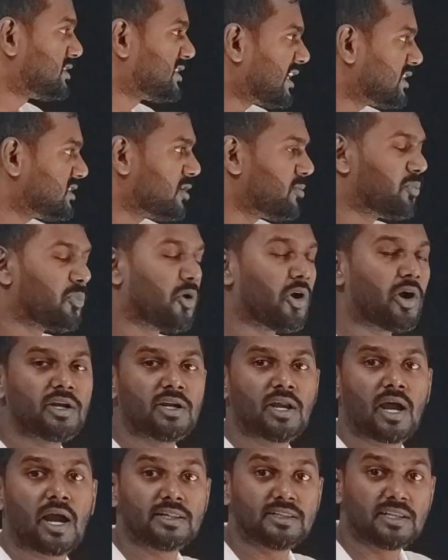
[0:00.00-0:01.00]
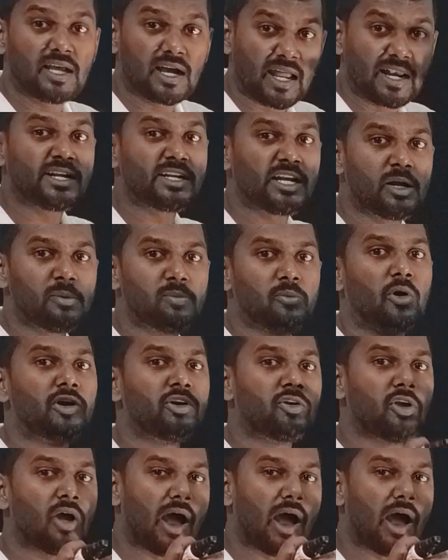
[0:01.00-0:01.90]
the junction point, at the connected point,